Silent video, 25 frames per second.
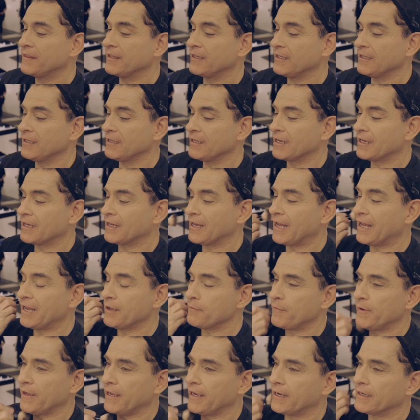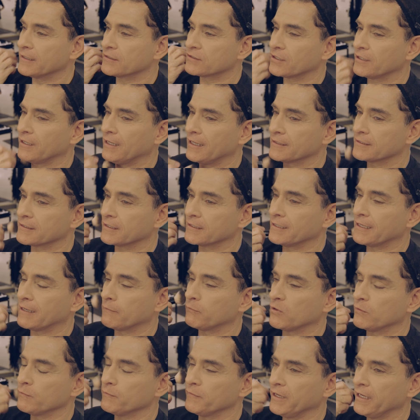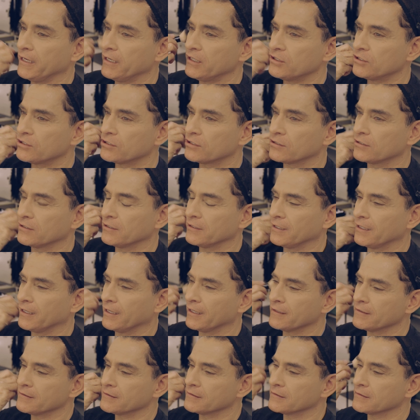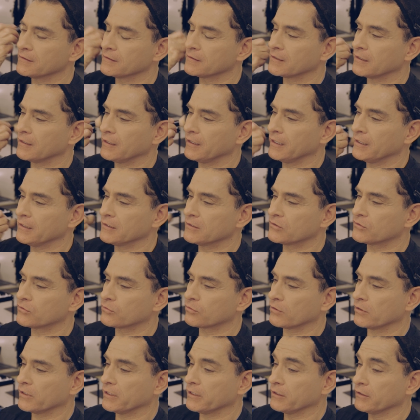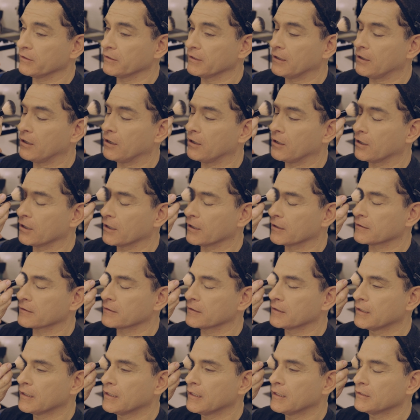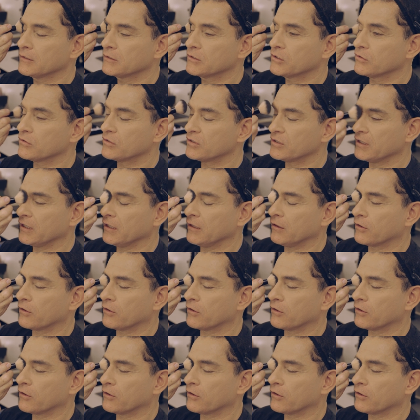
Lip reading: The eye patch has a double mesh, and it's truly hard to see